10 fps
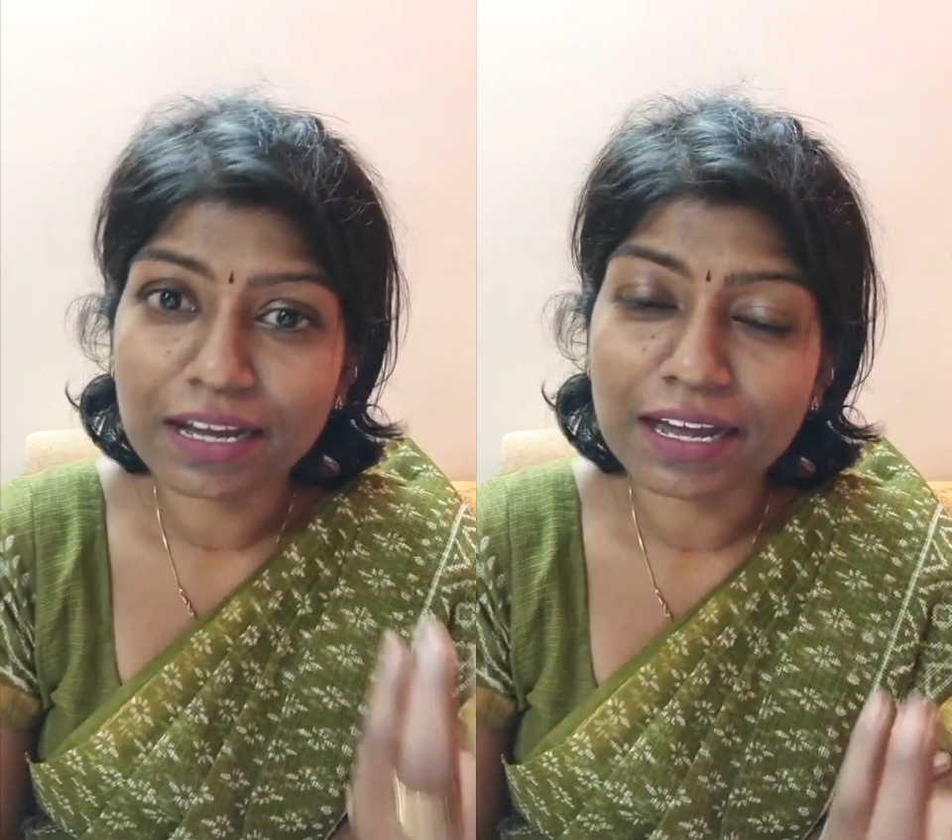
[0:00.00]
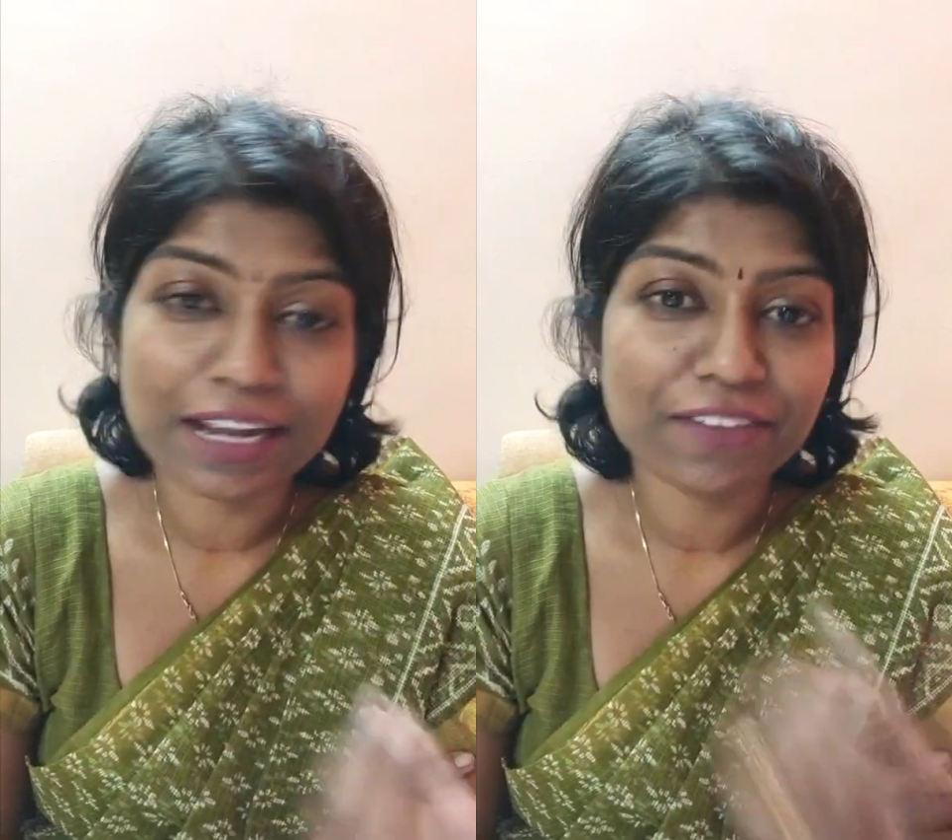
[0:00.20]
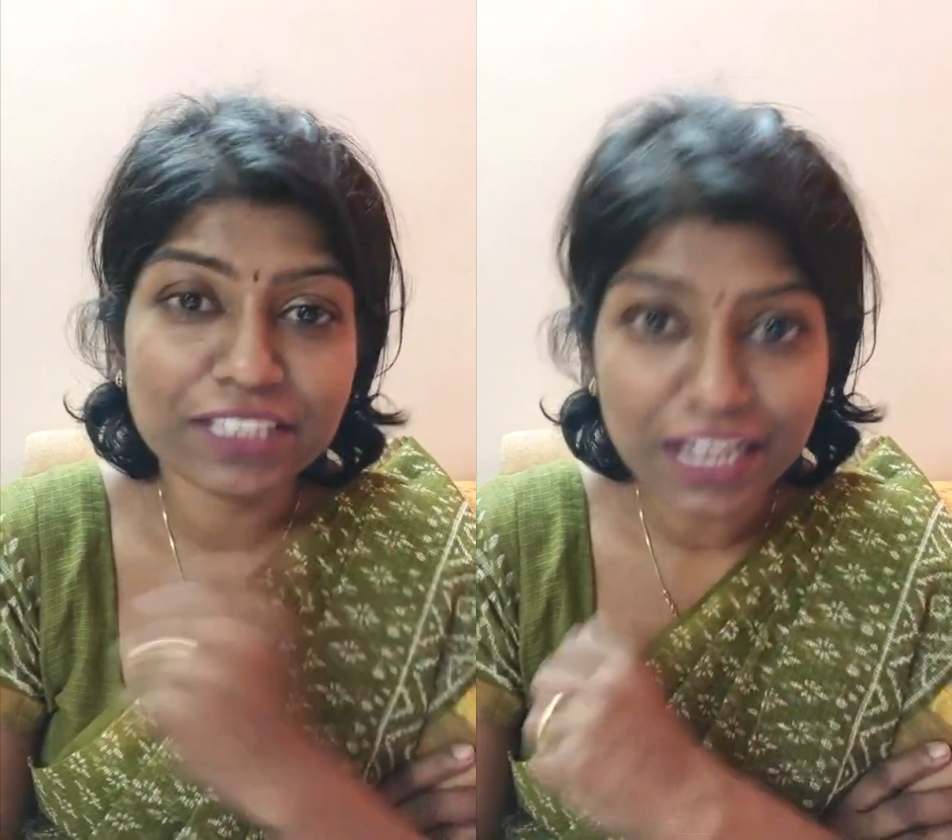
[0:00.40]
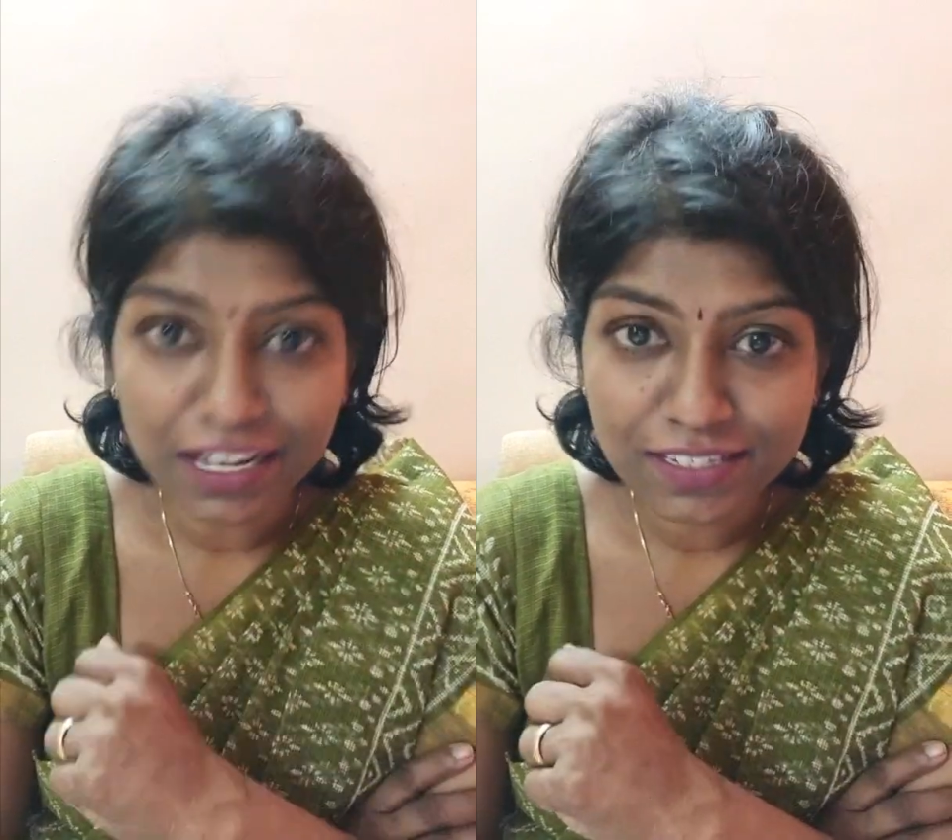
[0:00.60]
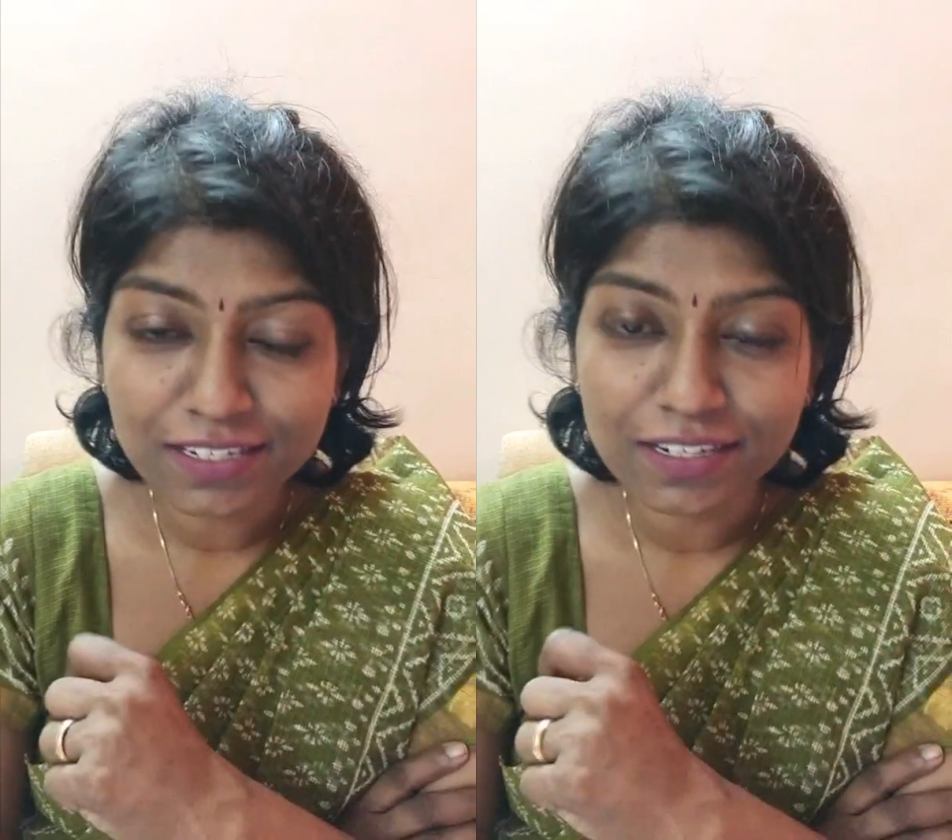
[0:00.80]
arrive at the
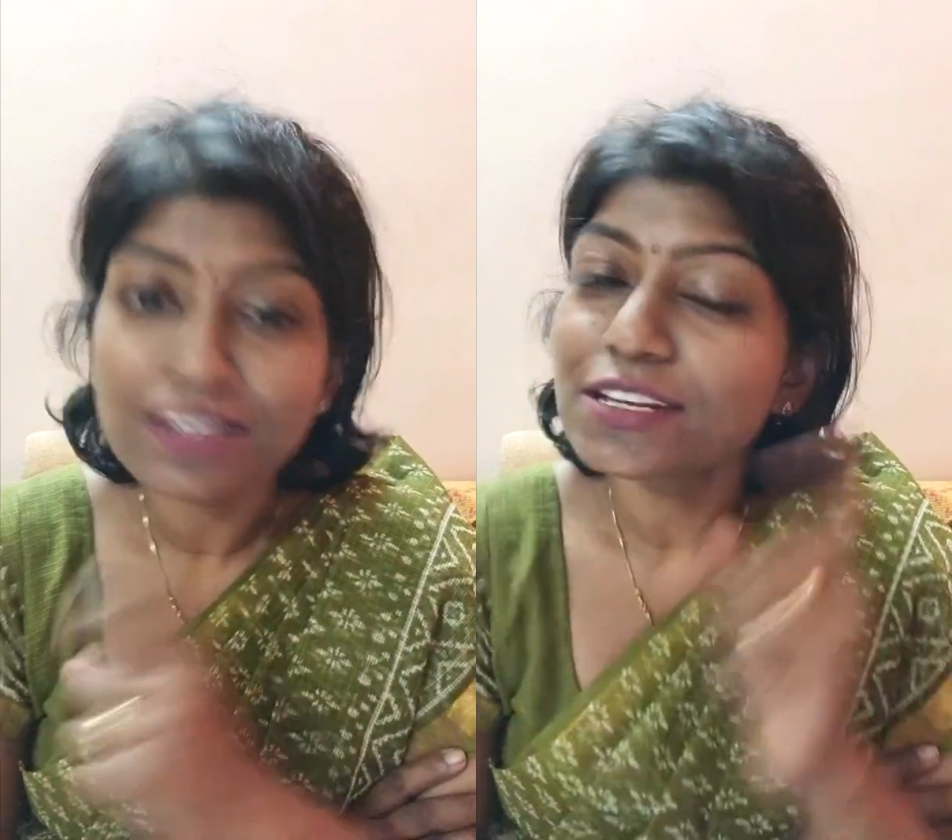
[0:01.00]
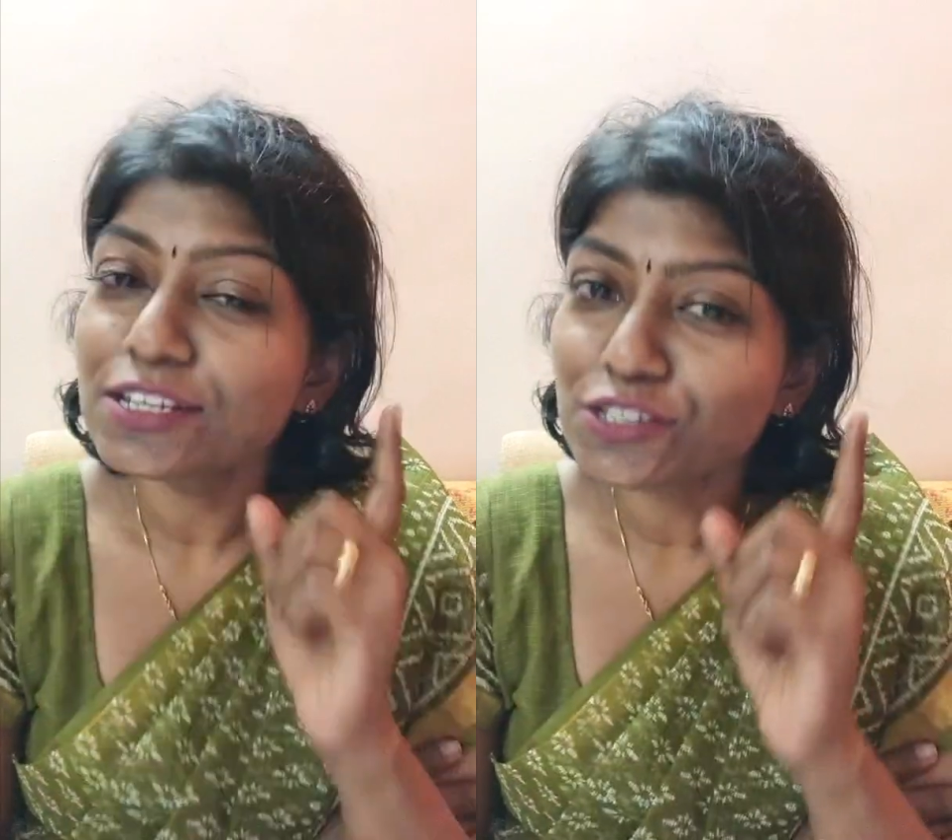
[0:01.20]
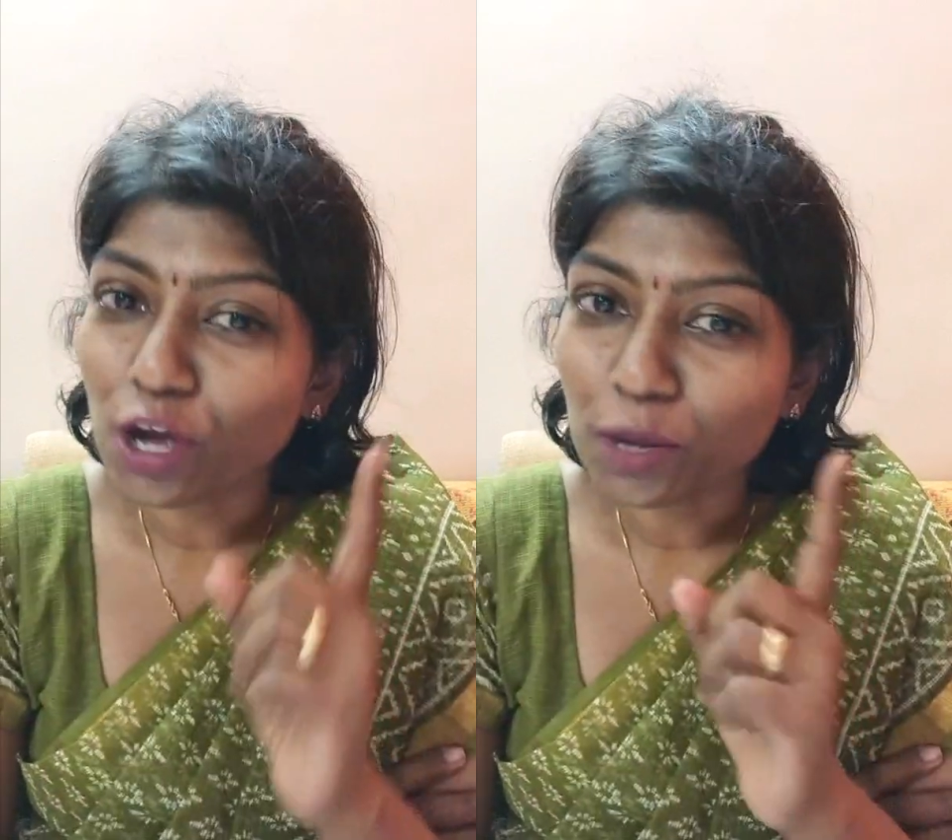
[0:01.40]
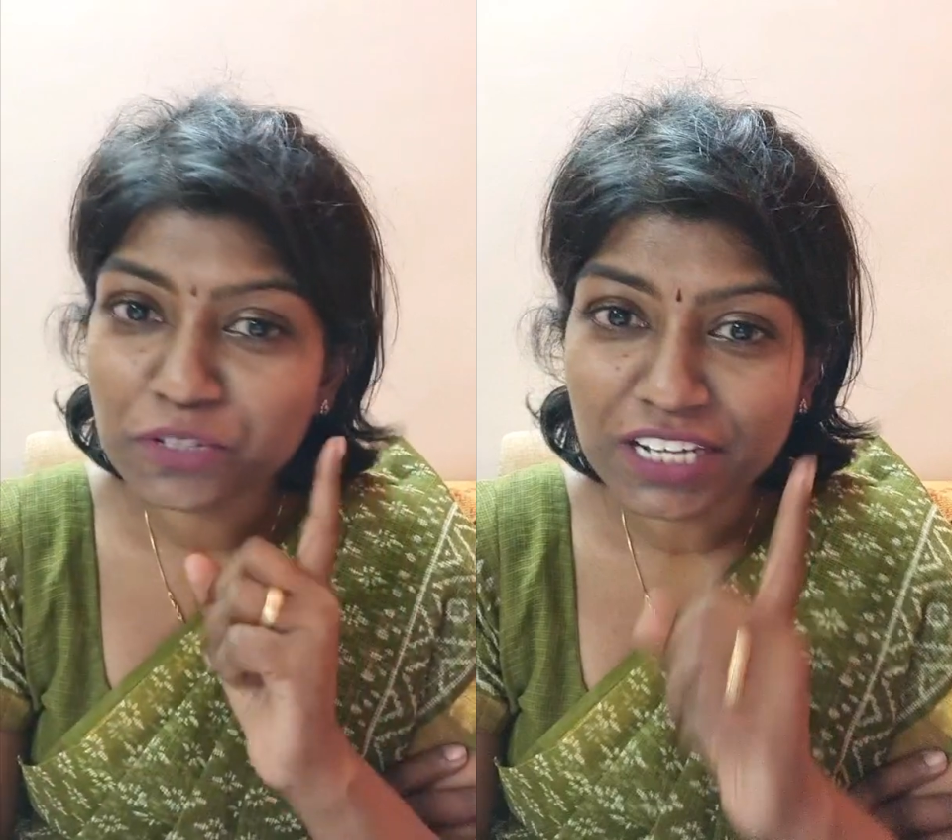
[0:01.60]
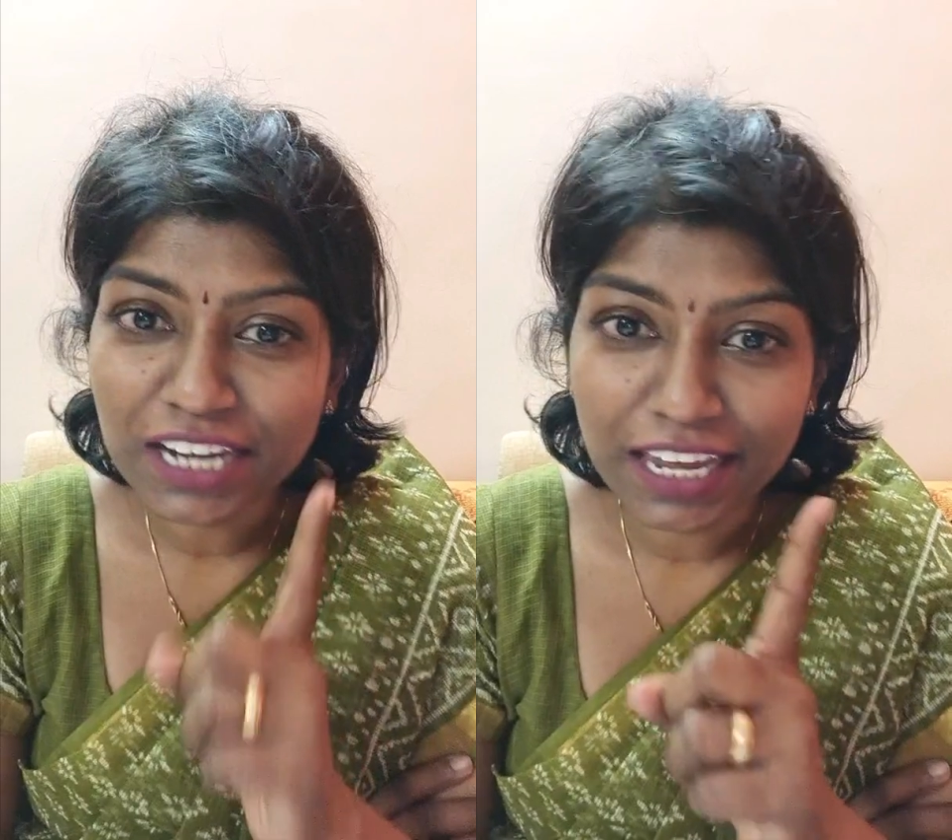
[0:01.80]
answer. So
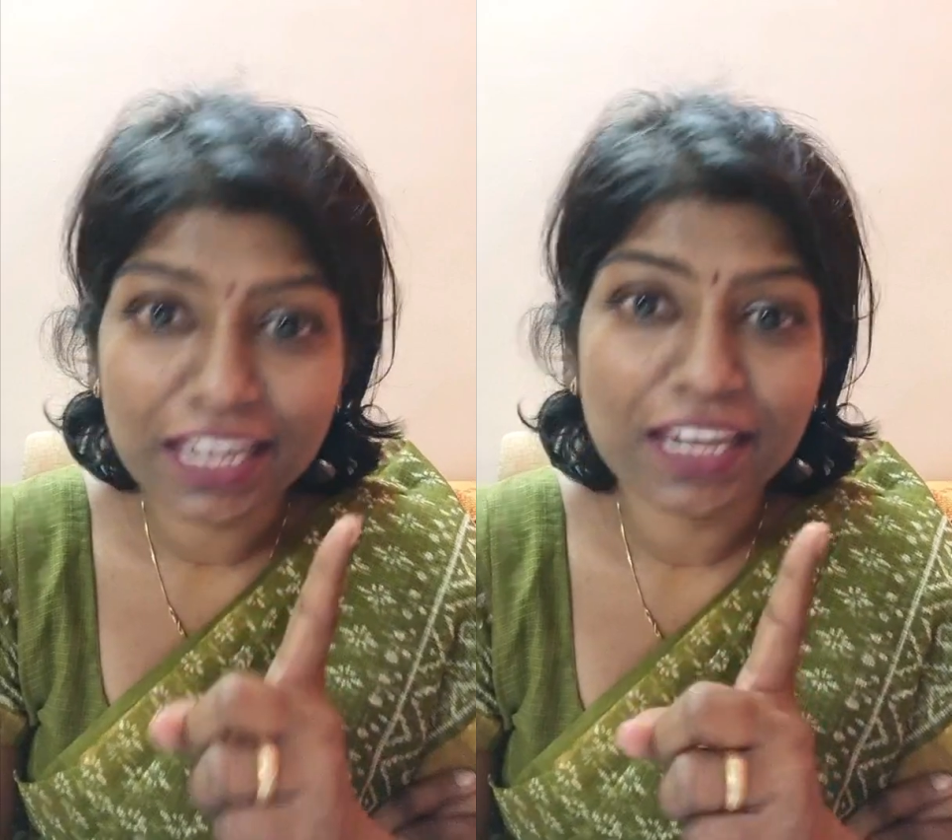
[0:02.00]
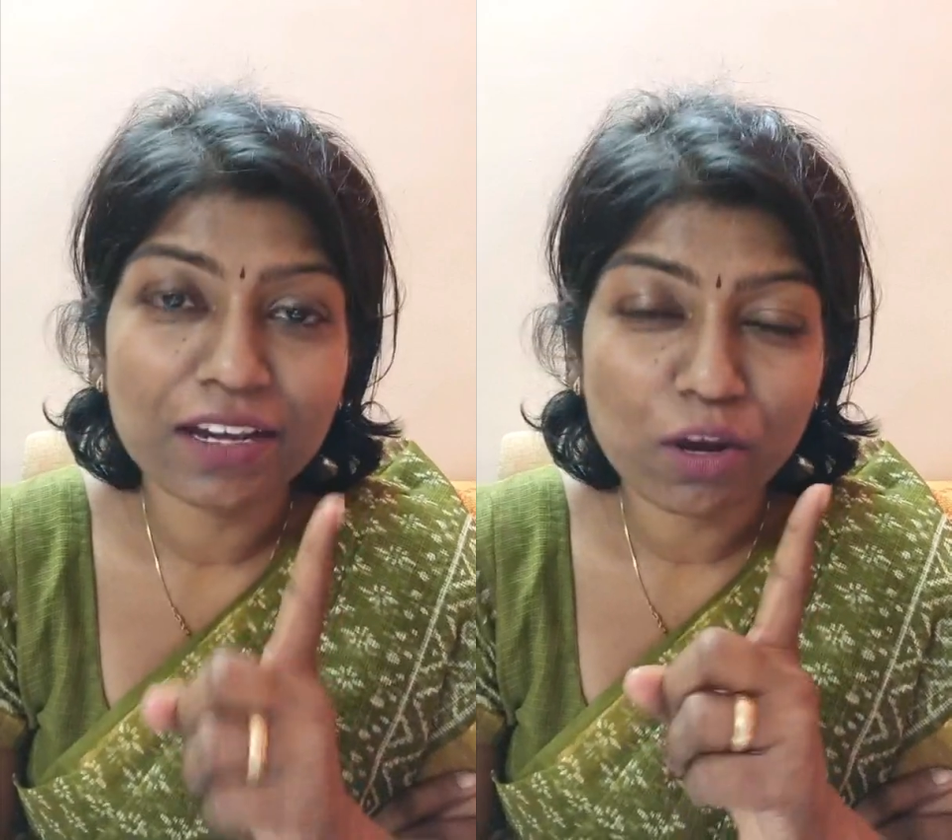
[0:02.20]
option A,